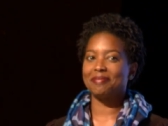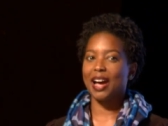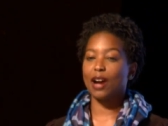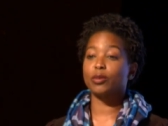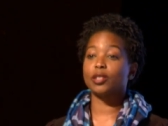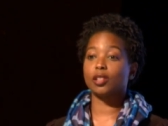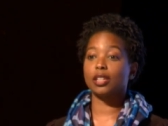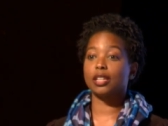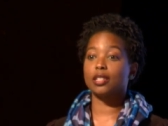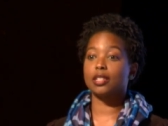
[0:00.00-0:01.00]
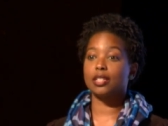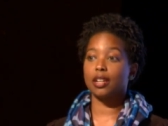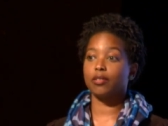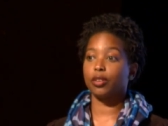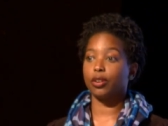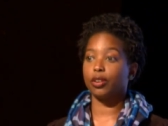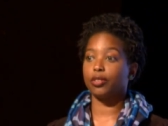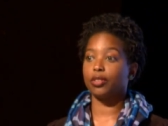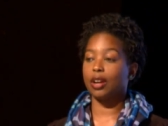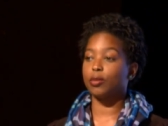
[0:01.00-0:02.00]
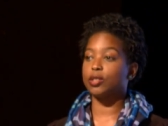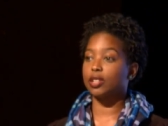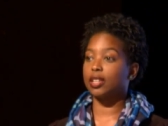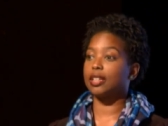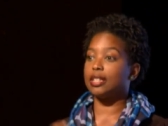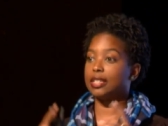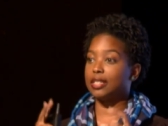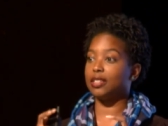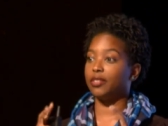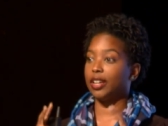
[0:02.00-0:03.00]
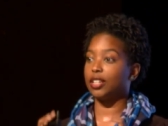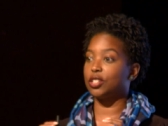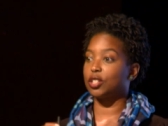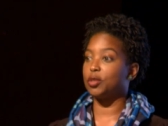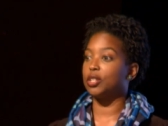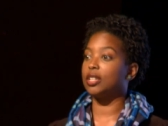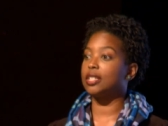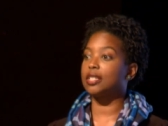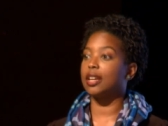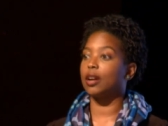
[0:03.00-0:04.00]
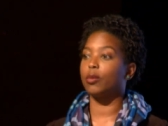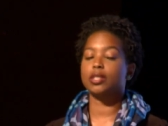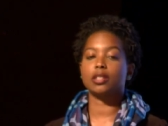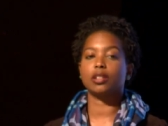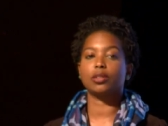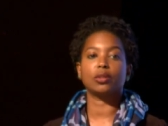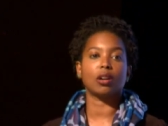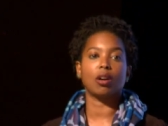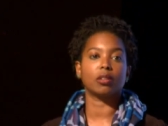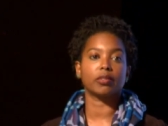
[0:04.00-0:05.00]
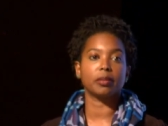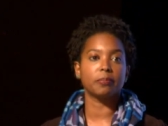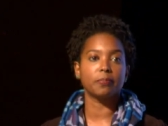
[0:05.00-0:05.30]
I was looking to save the earth and I was looking at disadvantaged communities and I wasn't including all of them.